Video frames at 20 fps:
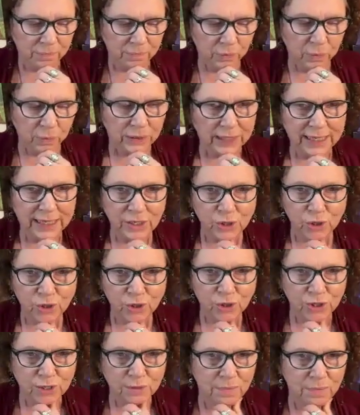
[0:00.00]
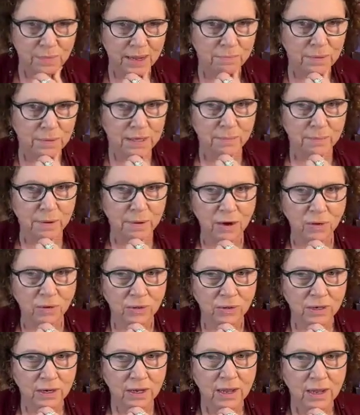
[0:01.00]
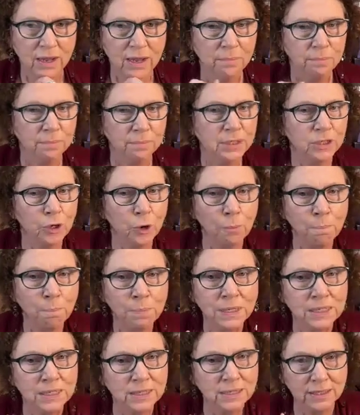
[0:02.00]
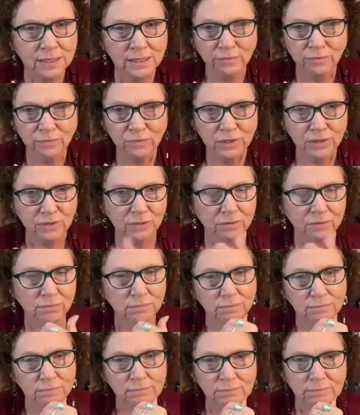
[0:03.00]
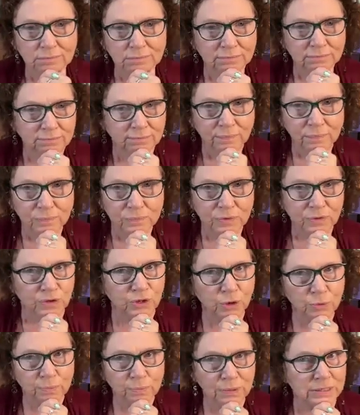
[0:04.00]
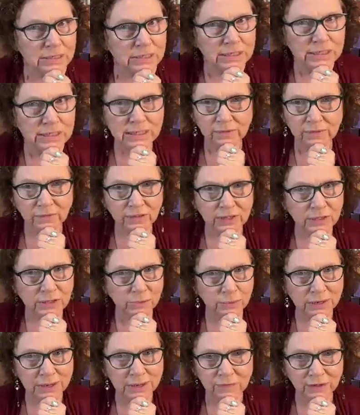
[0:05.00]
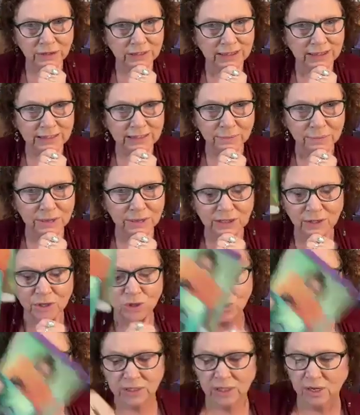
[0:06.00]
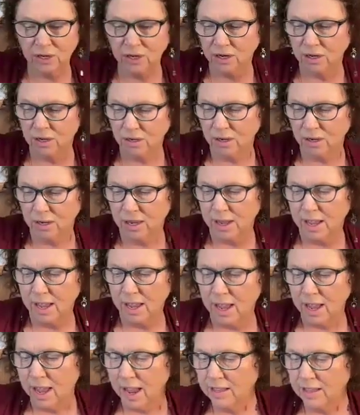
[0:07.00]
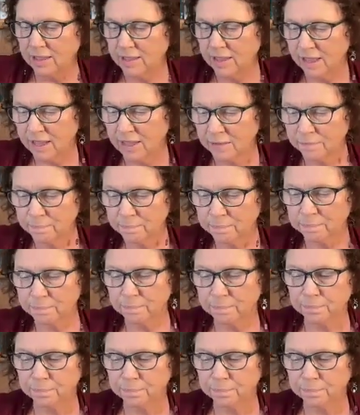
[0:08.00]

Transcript: relationship might be about, but don't be deceived. Don't be deceived. That's what I feel like the message is here. And then